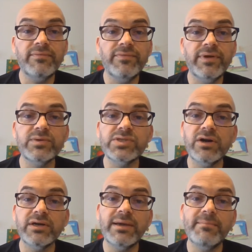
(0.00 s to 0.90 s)
was
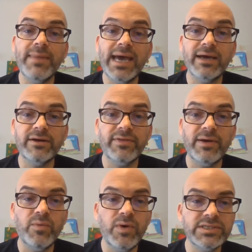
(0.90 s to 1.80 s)
hardly a matter
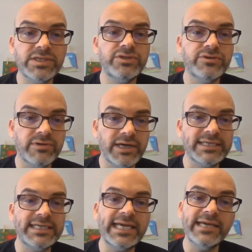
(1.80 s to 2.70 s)
that wasn't
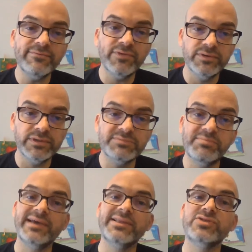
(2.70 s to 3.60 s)
directly influenced
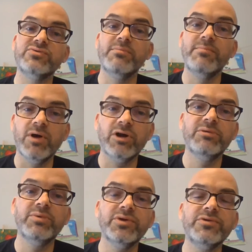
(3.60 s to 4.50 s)
by this
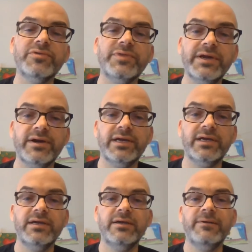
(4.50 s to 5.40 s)
remarkable new theory.
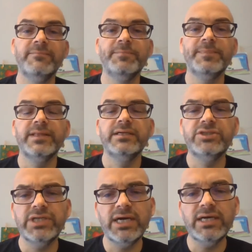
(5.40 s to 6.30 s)

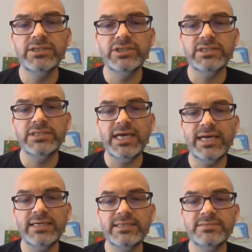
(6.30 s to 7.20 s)
Geologists,
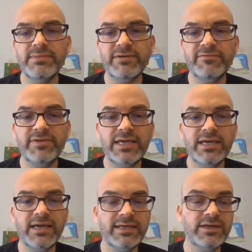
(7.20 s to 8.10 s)
as
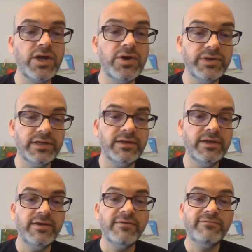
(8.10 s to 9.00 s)
McPhee had noted,
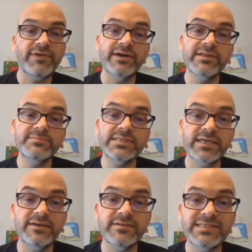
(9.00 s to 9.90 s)
found
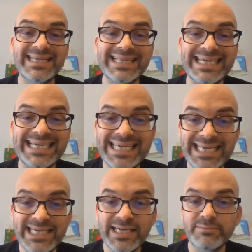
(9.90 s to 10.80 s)
themselves in the
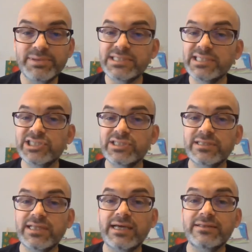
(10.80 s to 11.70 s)
giddying
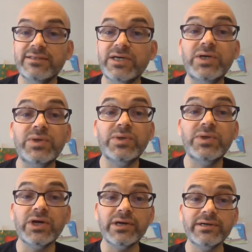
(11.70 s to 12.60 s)
position that the
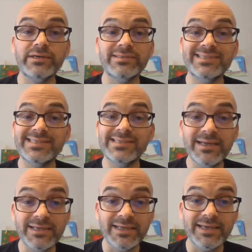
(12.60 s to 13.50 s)
whole Earth
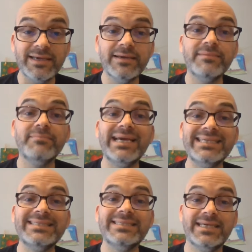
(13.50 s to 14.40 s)
suddenly
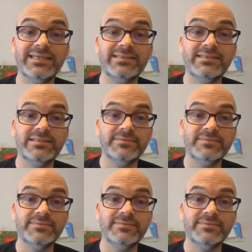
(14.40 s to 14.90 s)
made sense.